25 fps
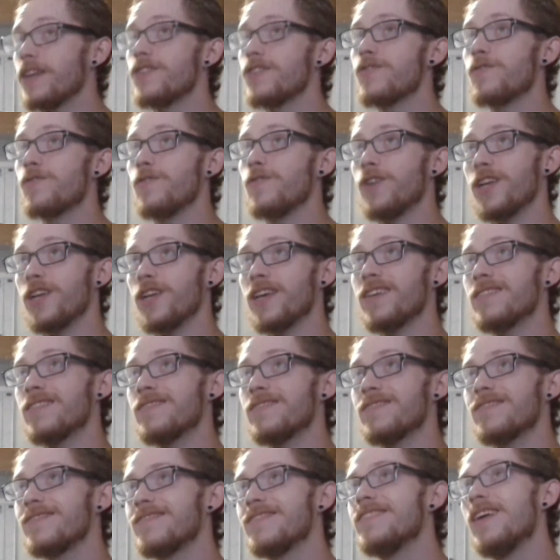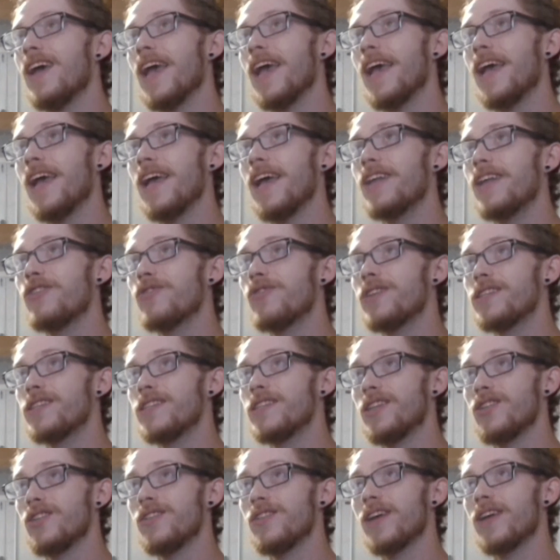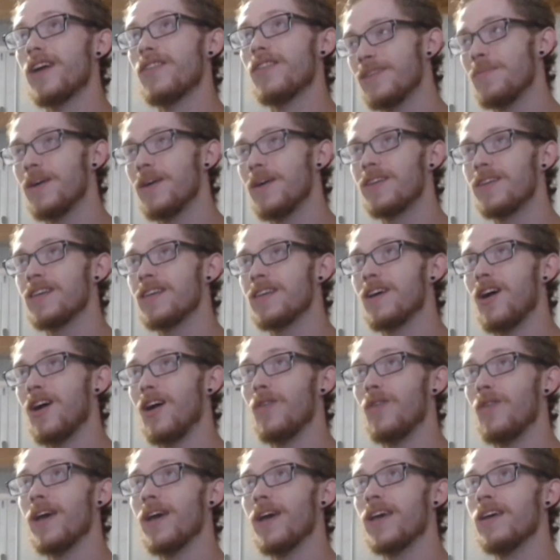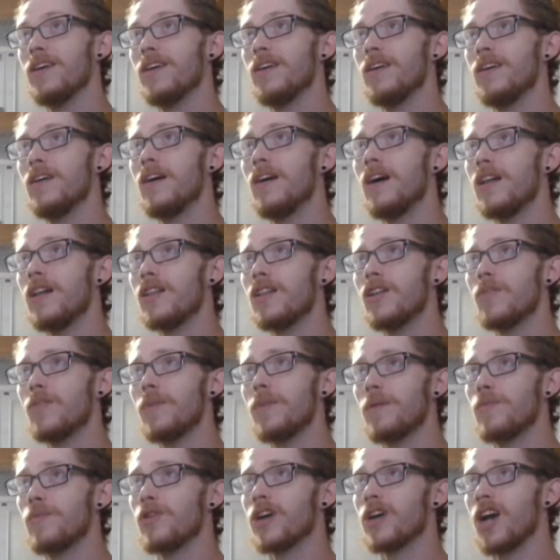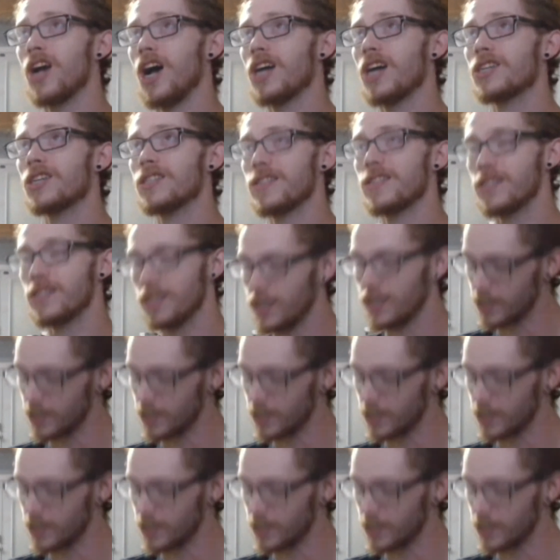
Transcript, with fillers: footing, and you continue down the melting hallway, a little bit more cautiously this